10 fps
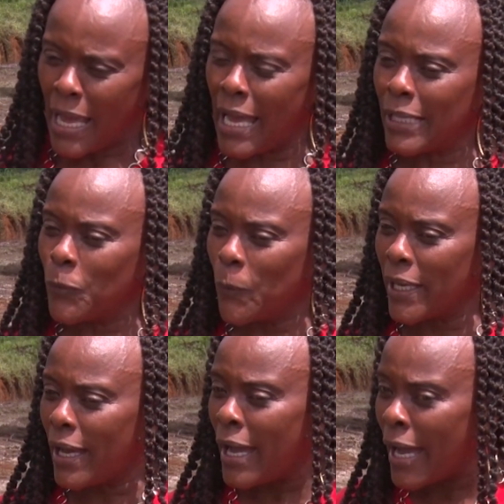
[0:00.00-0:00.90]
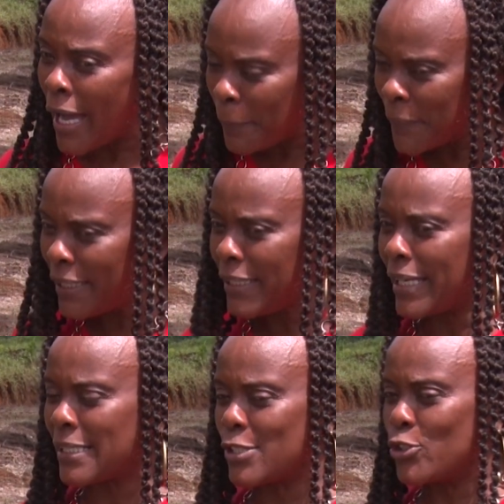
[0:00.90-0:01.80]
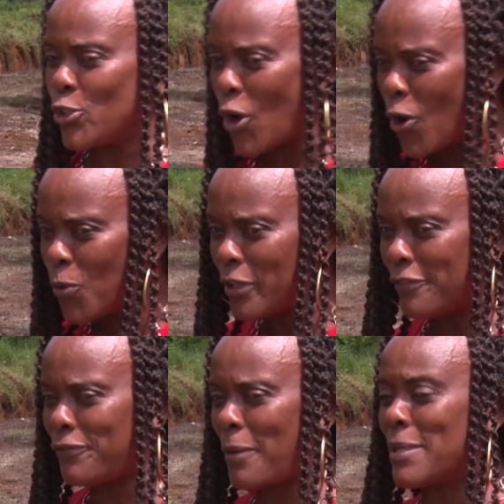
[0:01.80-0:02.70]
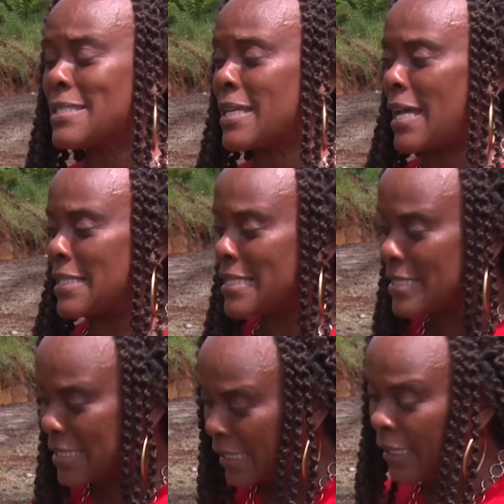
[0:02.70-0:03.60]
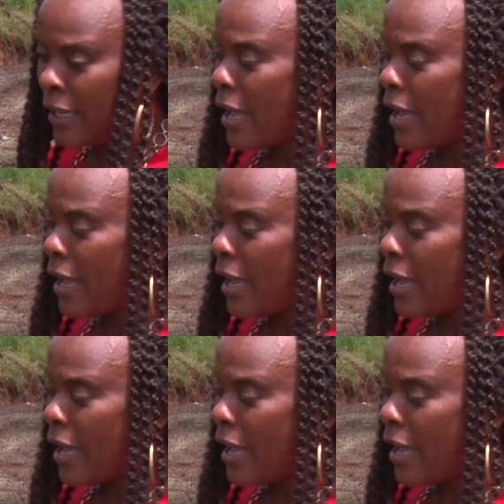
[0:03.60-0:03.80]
And we are happy that now the farmers can see.